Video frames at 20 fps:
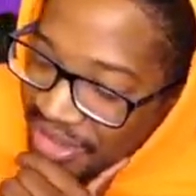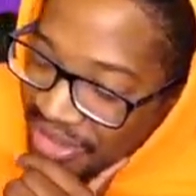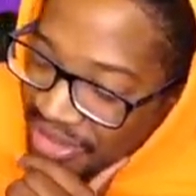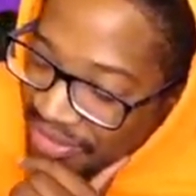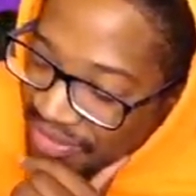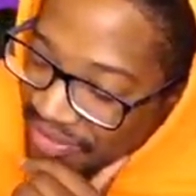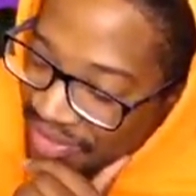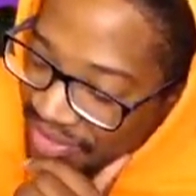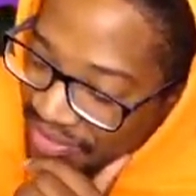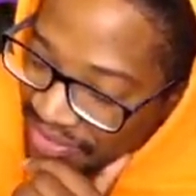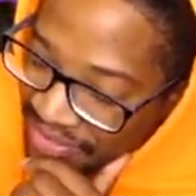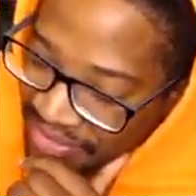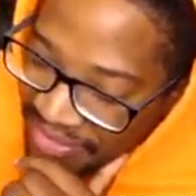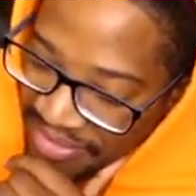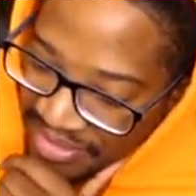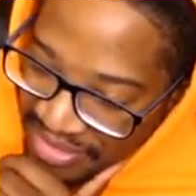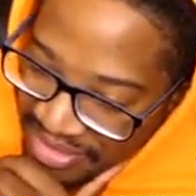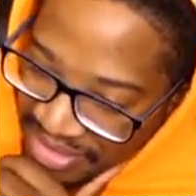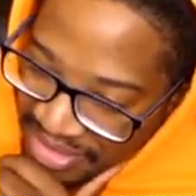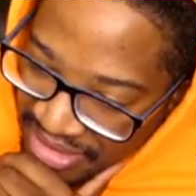in
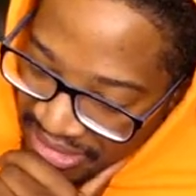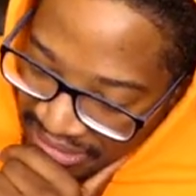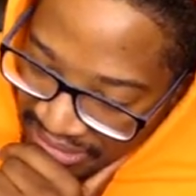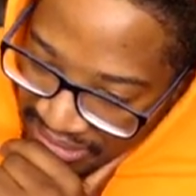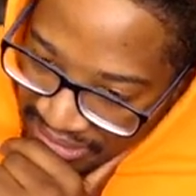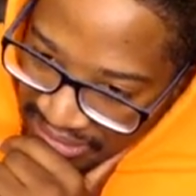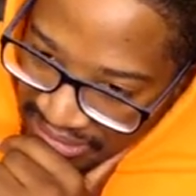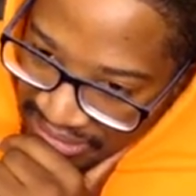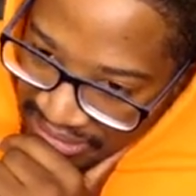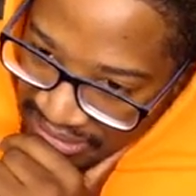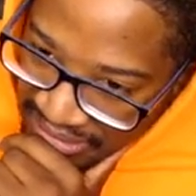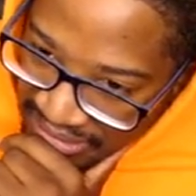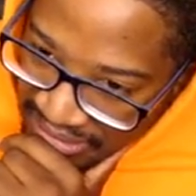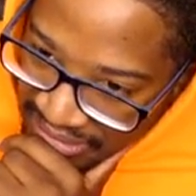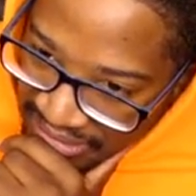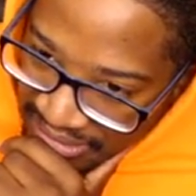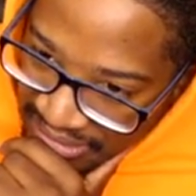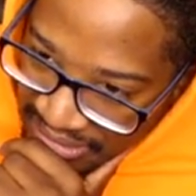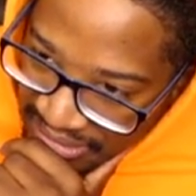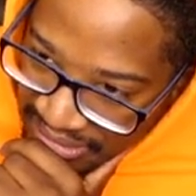FIFA.
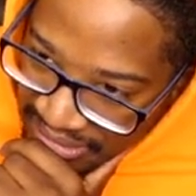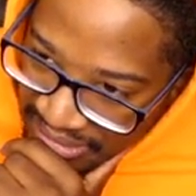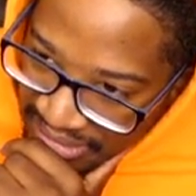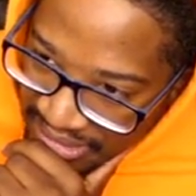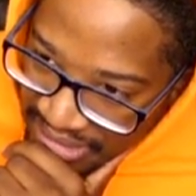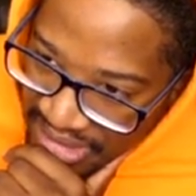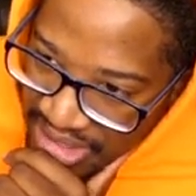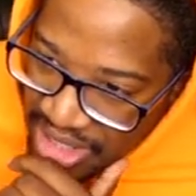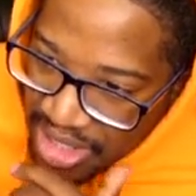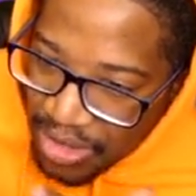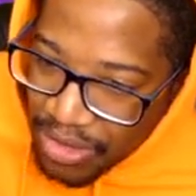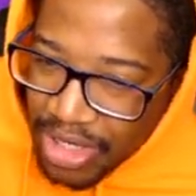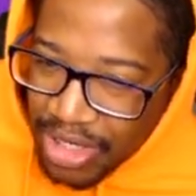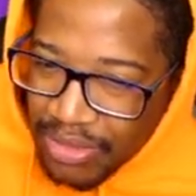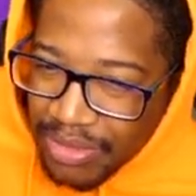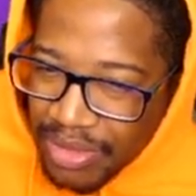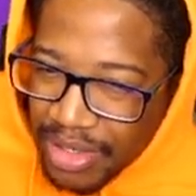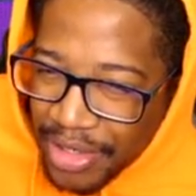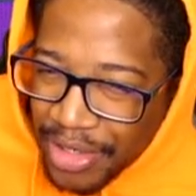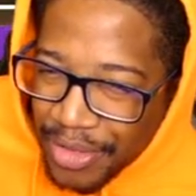Yo,
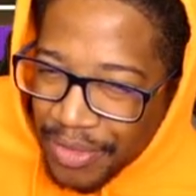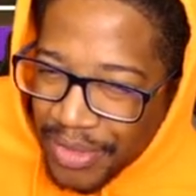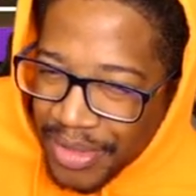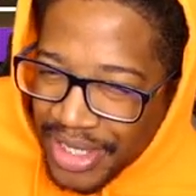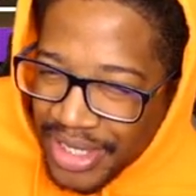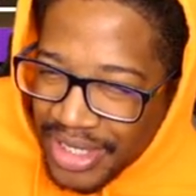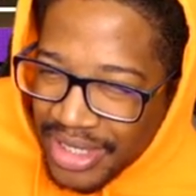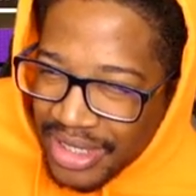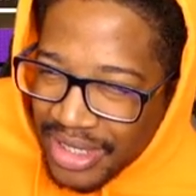come on, man.